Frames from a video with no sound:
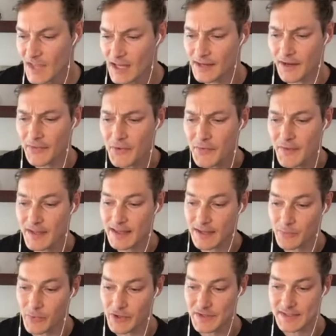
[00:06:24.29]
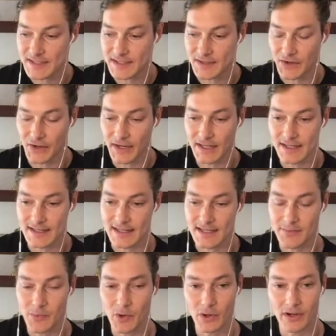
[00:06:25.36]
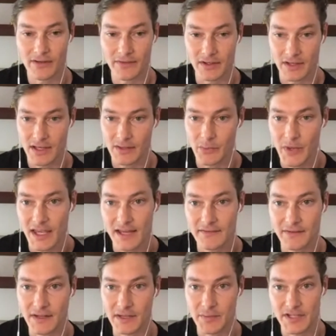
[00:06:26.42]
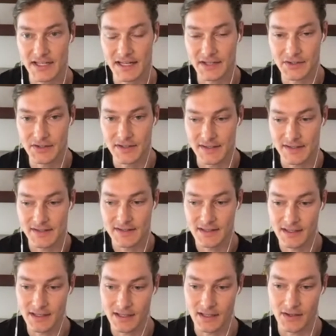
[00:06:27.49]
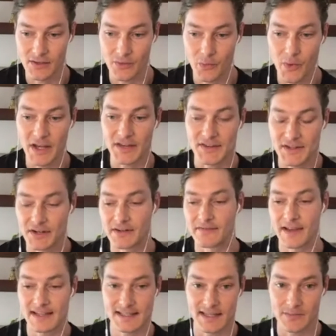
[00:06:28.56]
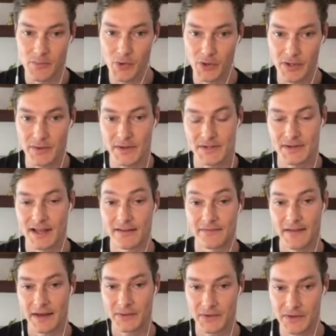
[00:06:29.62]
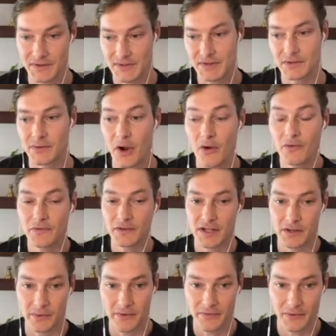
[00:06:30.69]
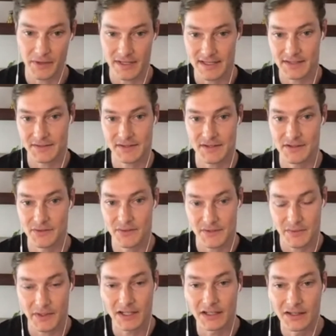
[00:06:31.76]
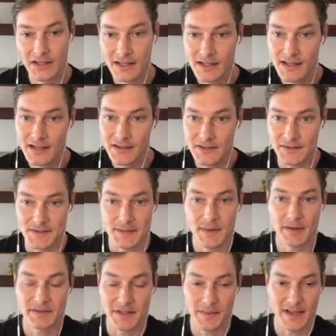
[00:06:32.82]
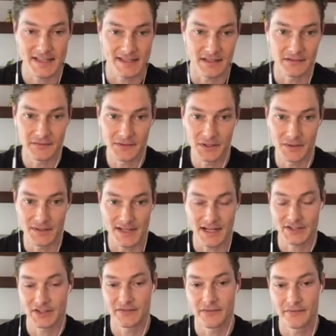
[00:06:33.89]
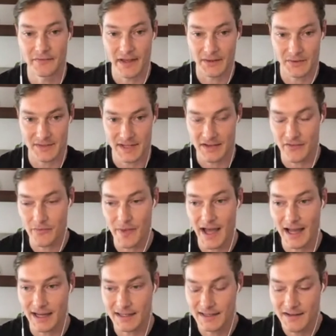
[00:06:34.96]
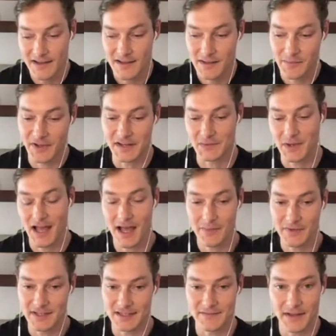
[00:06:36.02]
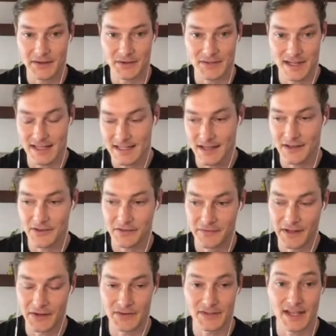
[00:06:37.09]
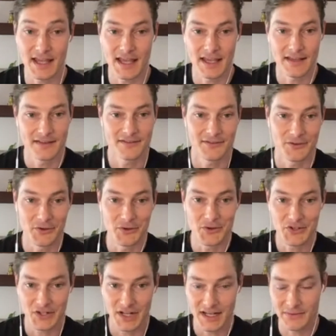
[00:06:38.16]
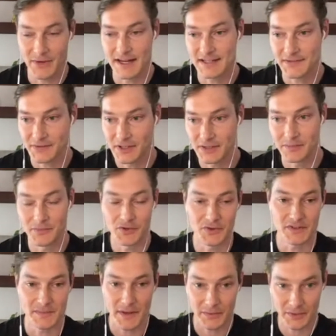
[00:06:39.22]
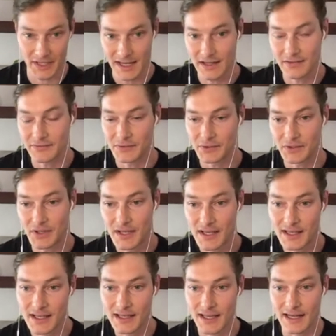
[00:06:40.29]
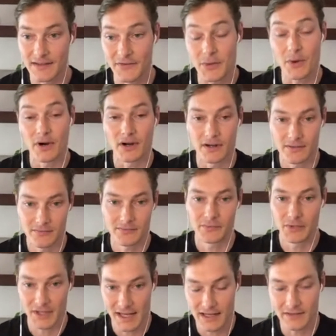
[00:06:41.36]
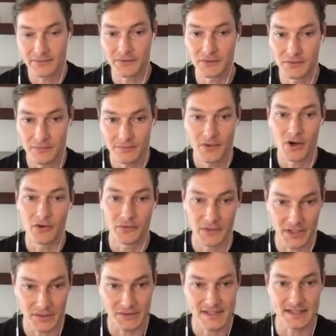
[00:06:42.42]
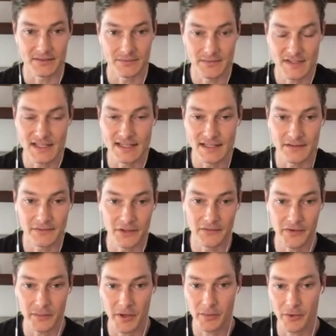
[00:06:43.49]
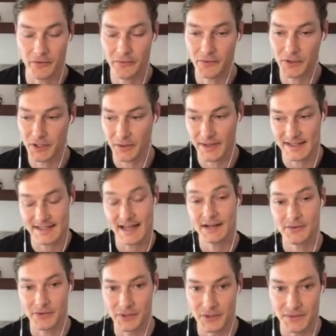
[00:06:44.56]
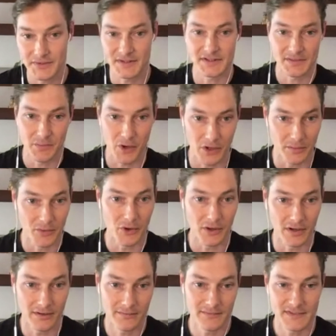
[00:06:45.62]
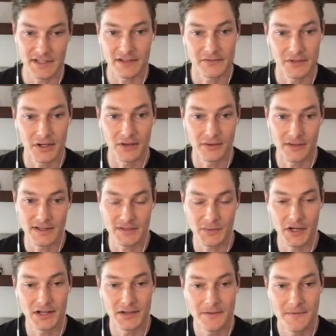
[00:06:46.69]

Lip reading: Another thing that we're starting to see more of in Weekend Fund in particular is, when you start investing more, you also have founders who hopefully are referring deals to you as well. So sometimes the best deal flow is actually from founders that you've backed, because what happens is founders ask other founders, hey, who should I raise from? Who's been really helpful? And if you are really helpful, hopefully you'll see deal flow from your portfolio. And as that grows, there's more and more deal flow as well.